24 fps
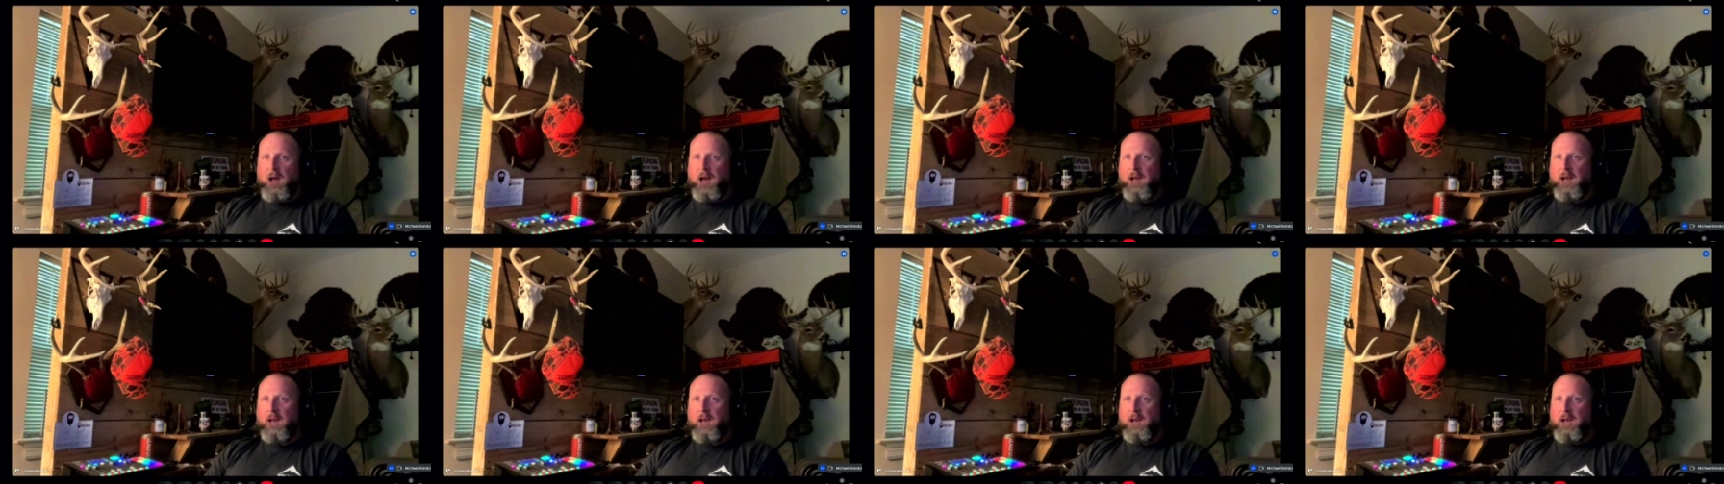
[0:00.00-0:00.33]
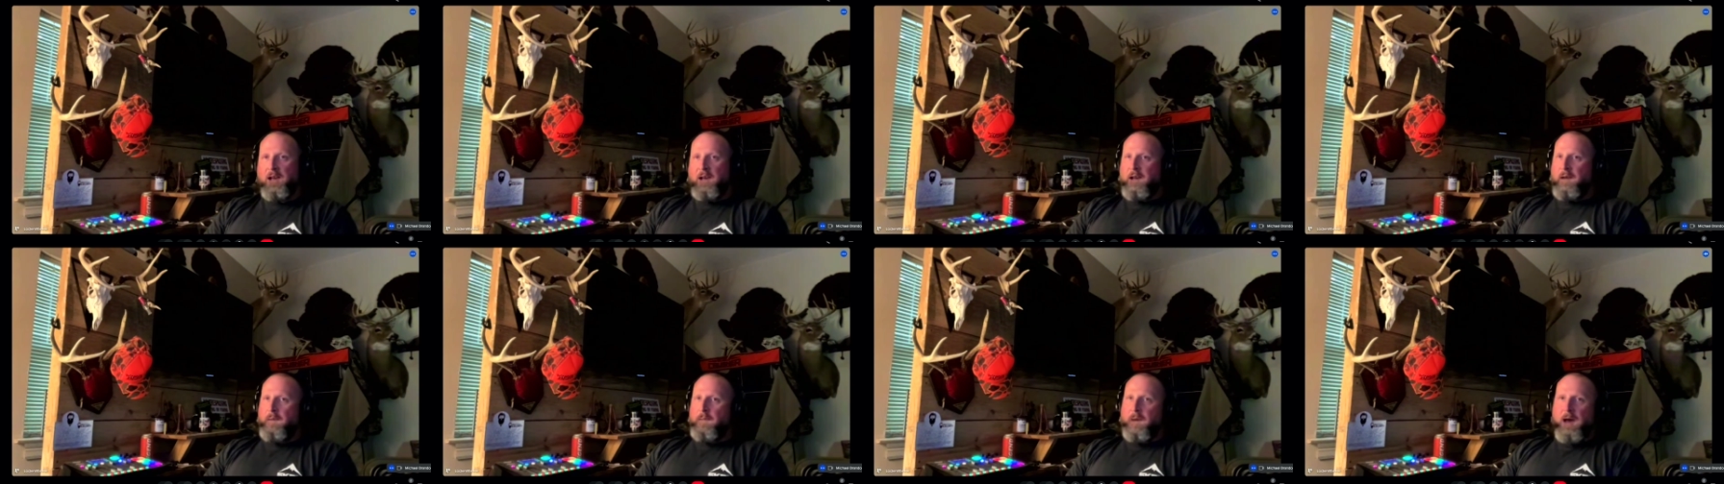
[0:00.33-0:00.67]
like,
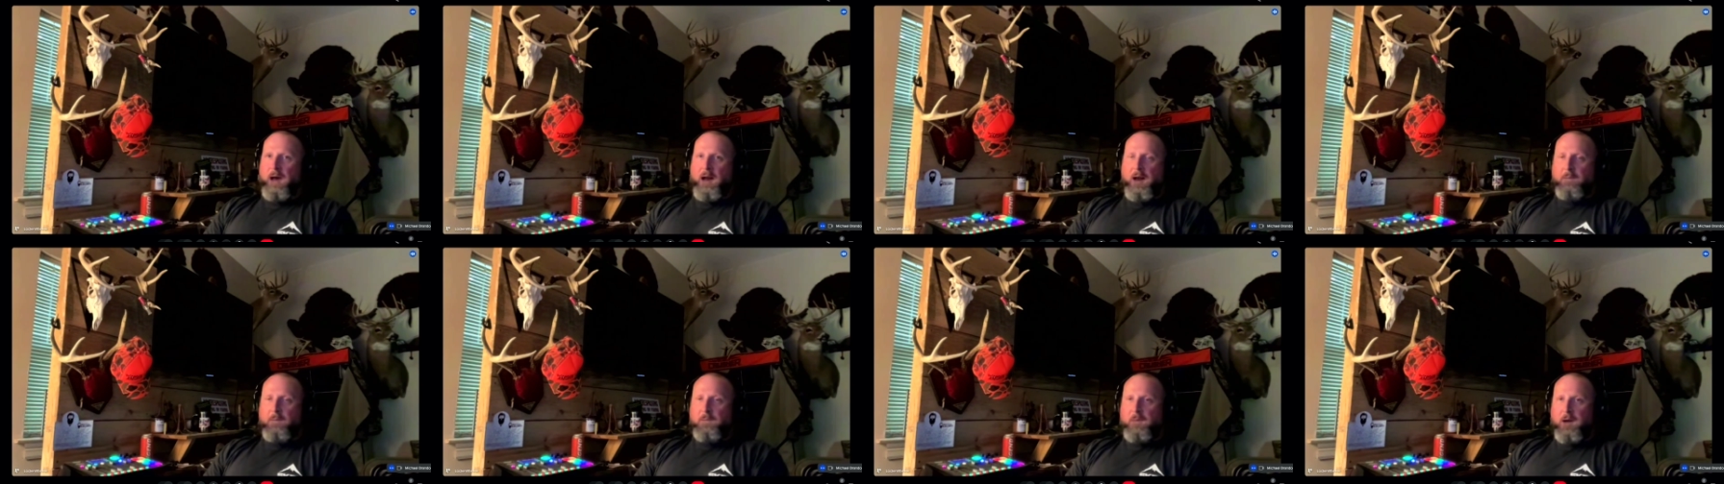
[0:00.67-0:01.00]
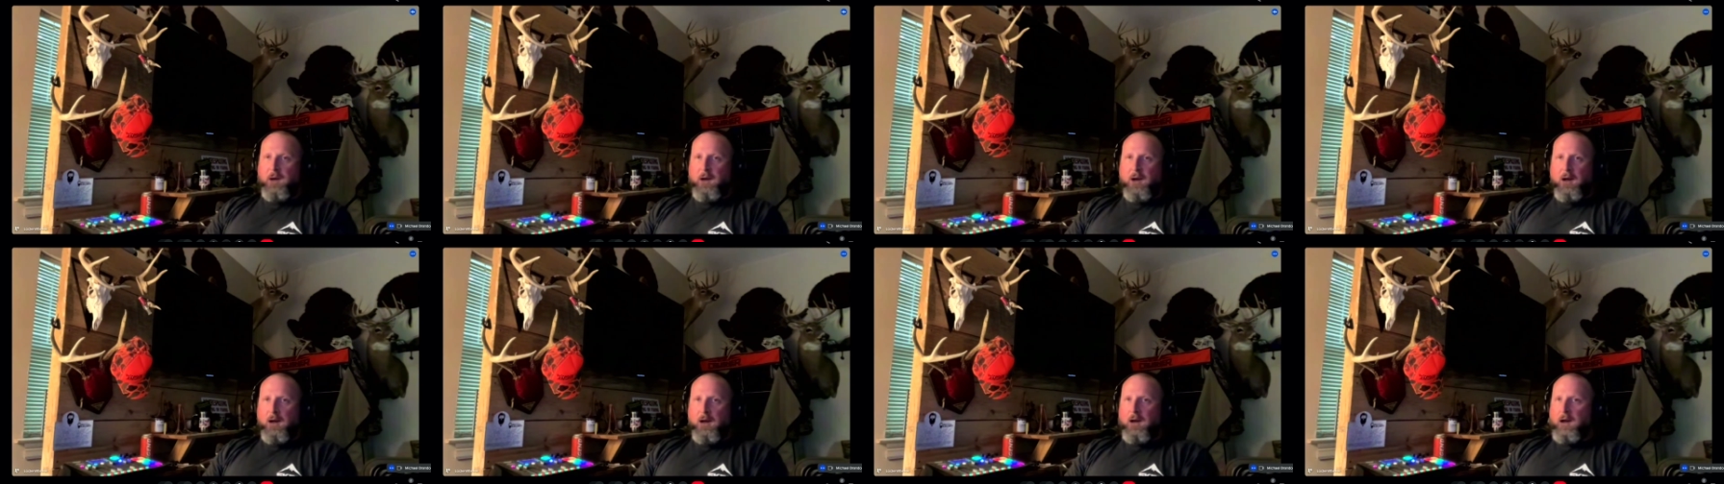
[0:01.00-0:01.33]
man,
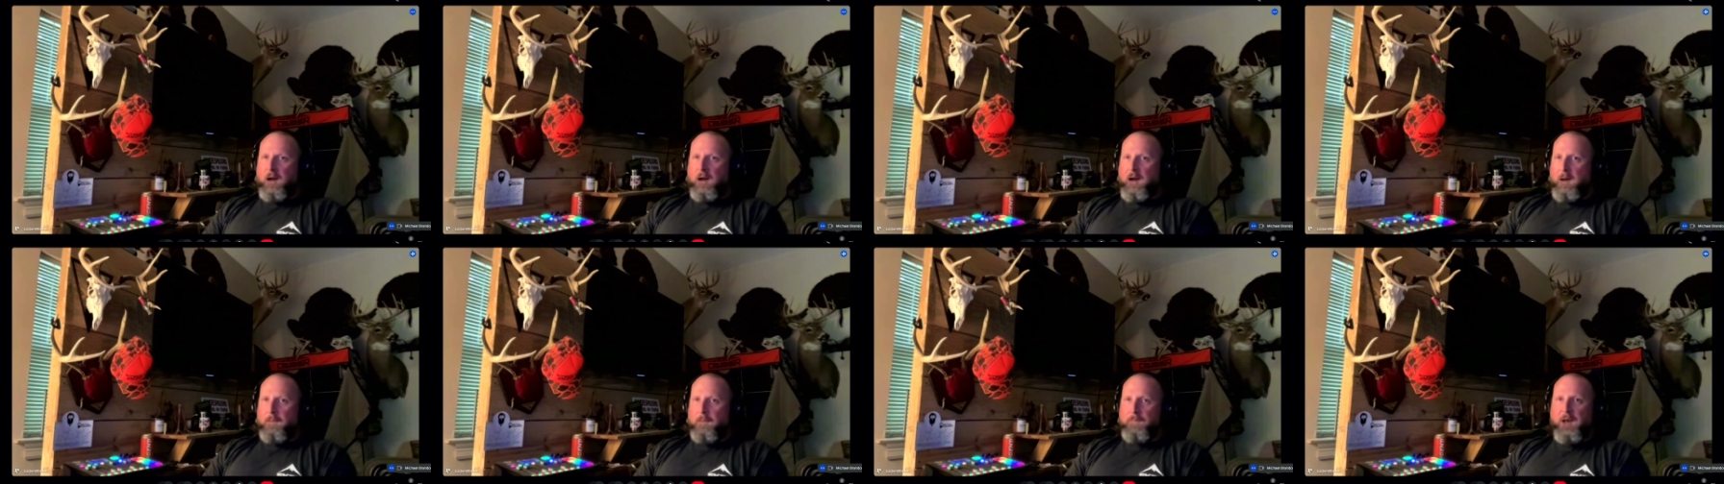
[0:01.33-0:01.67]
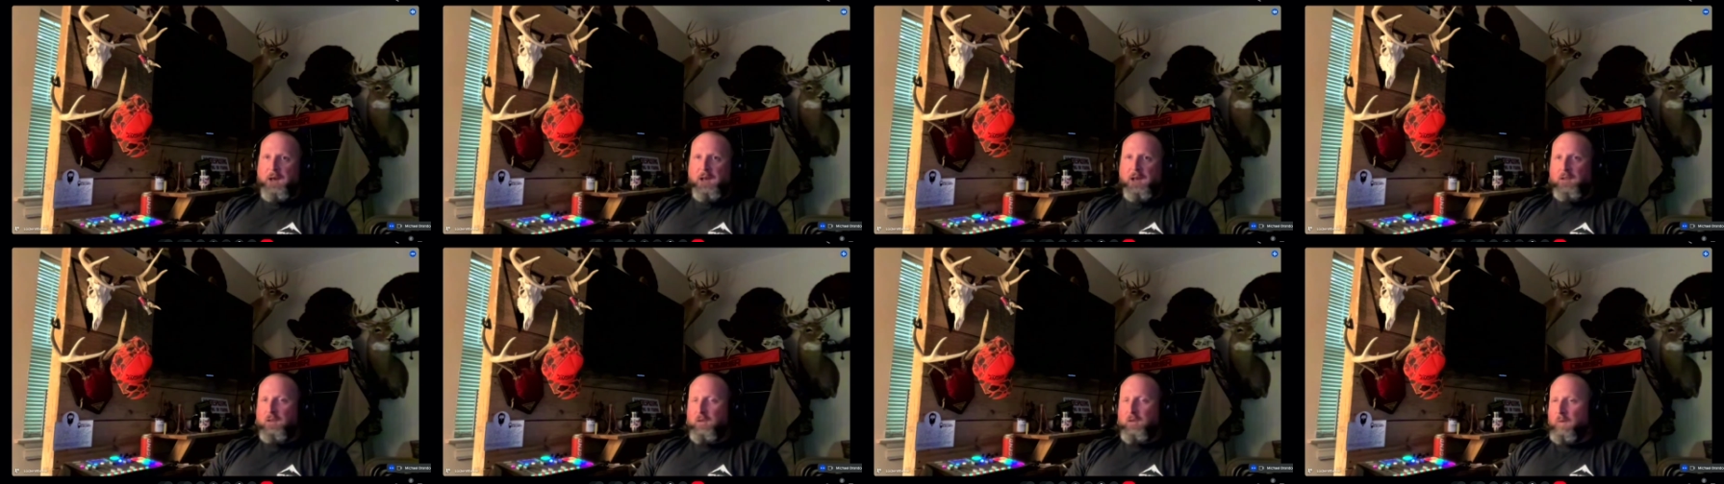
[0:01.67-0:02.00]
I'm
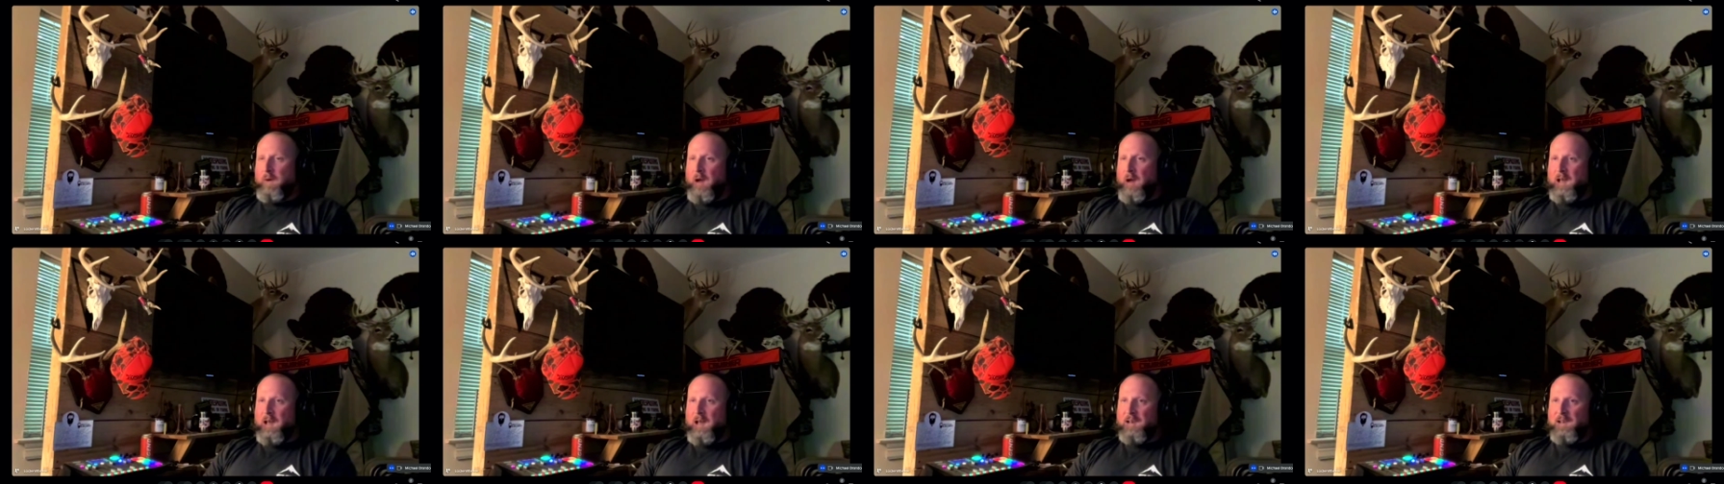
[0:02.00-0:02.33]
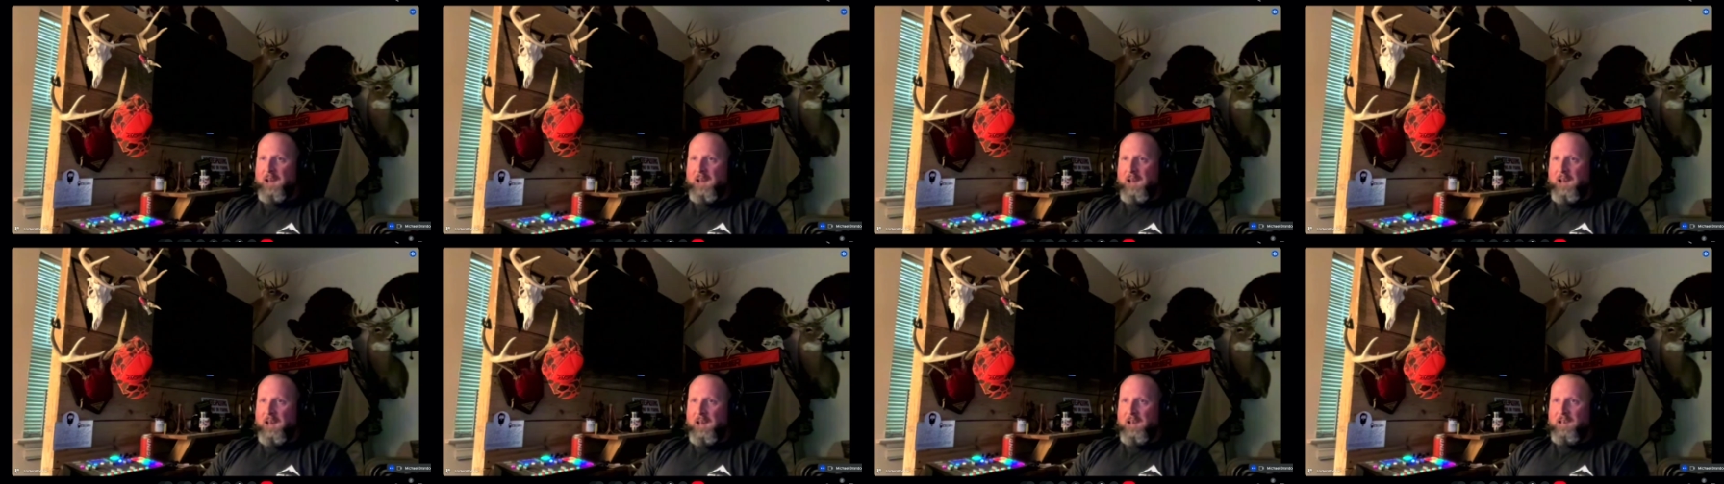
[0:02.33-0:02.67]
picking the
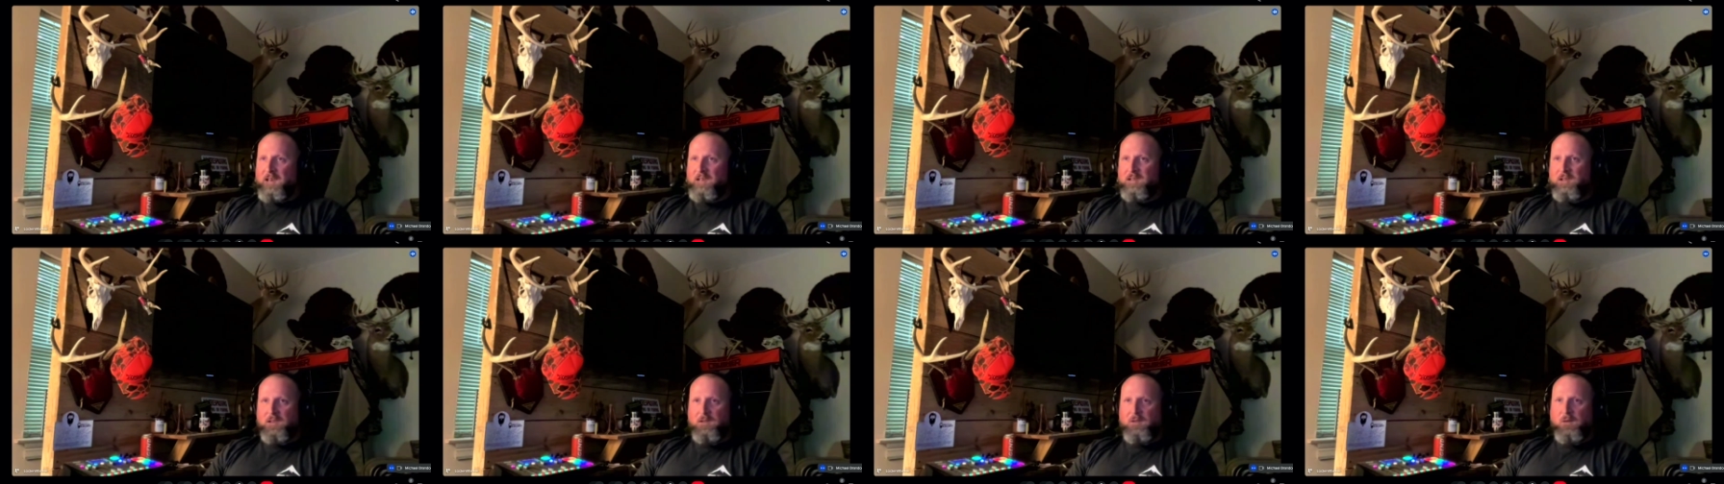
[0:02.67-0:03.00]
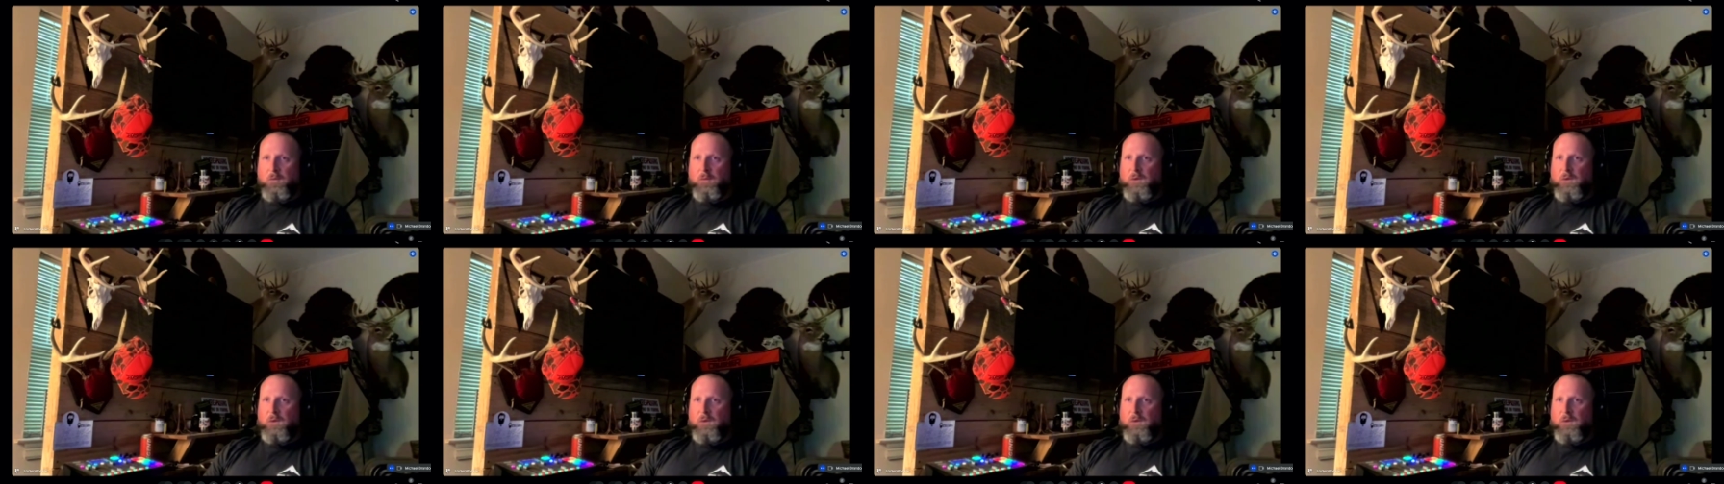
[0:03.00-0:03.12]
right days.